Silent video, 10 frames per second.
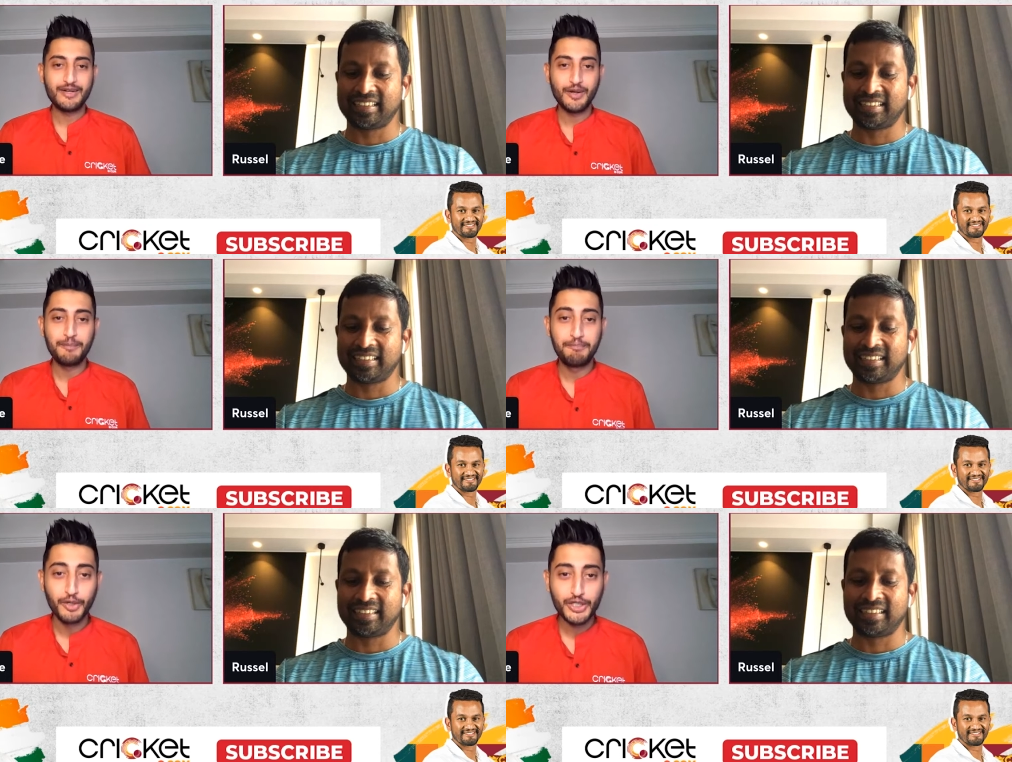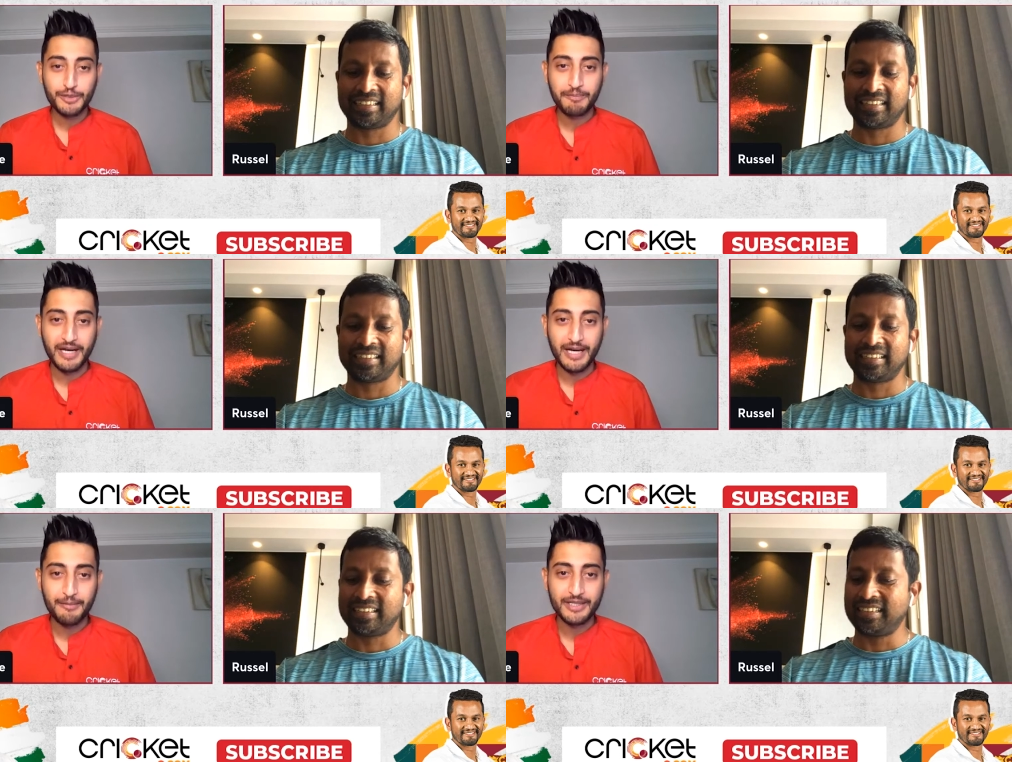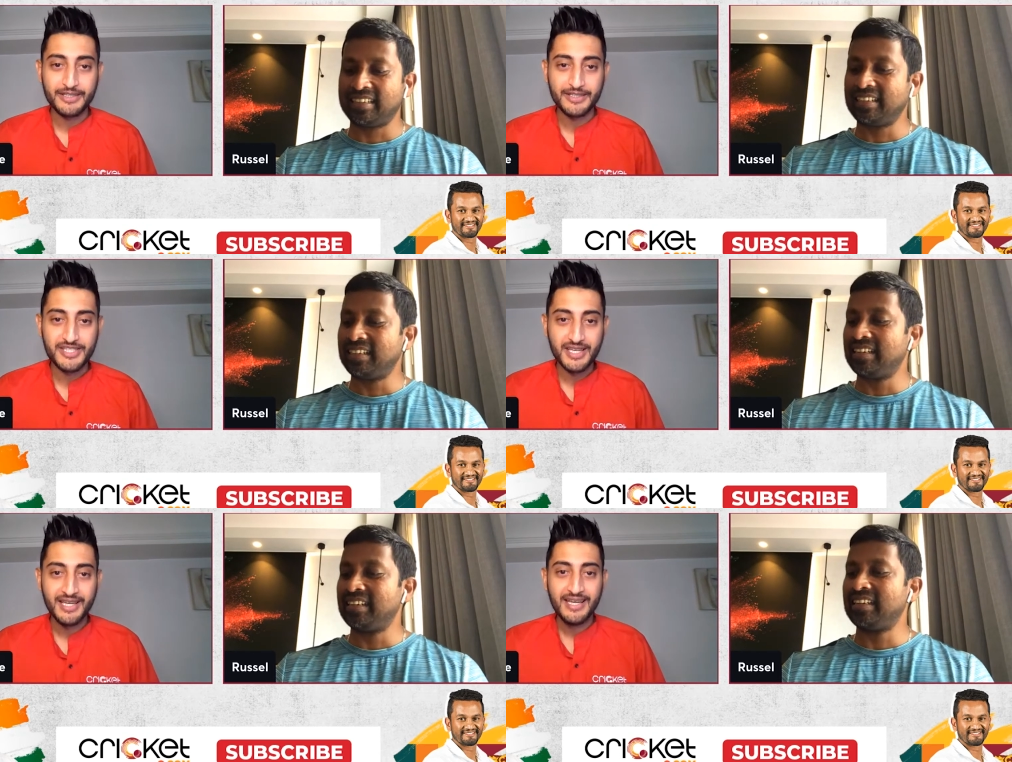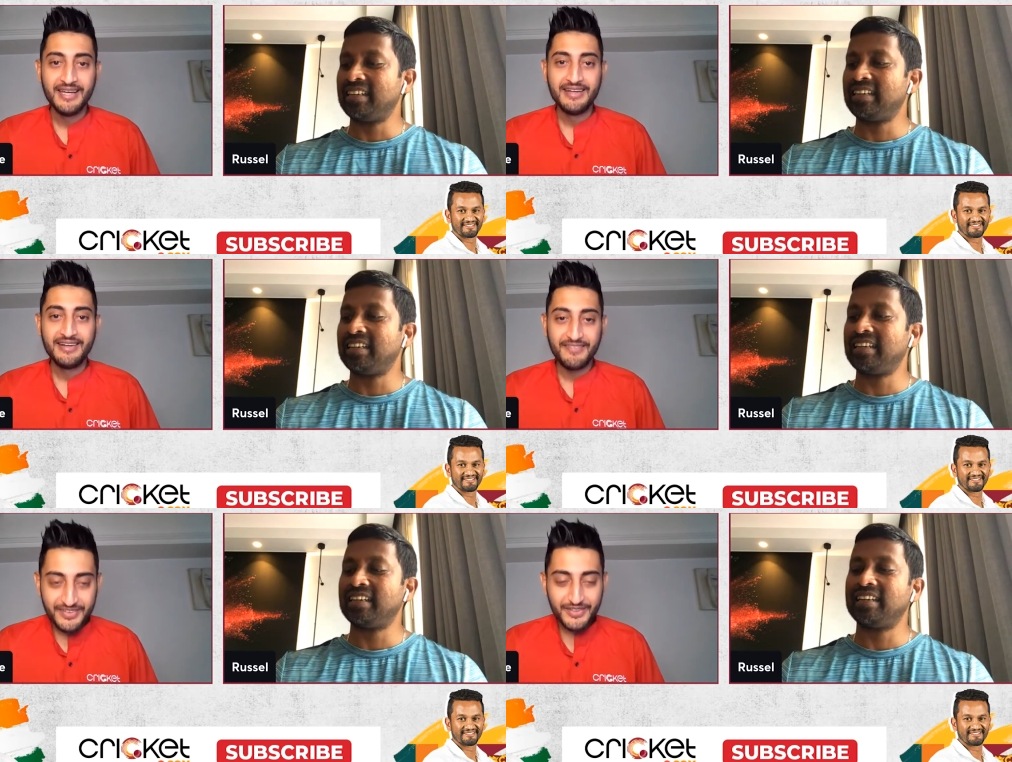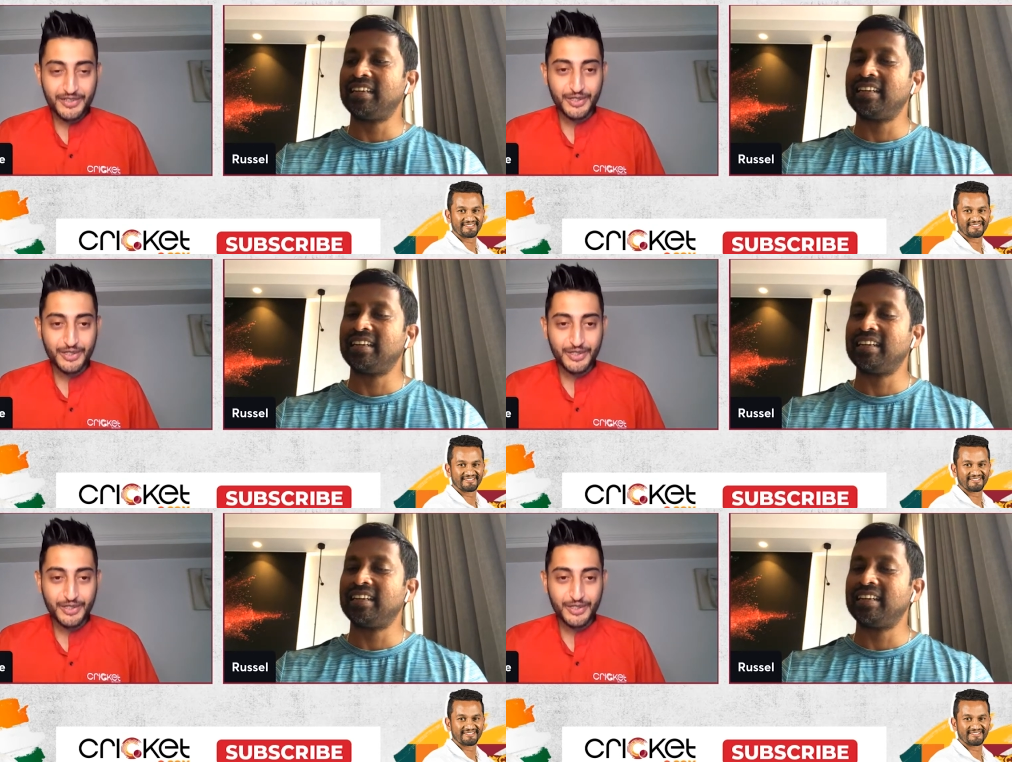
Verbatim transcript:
Speaker 1: called Pushpa, because Ravindra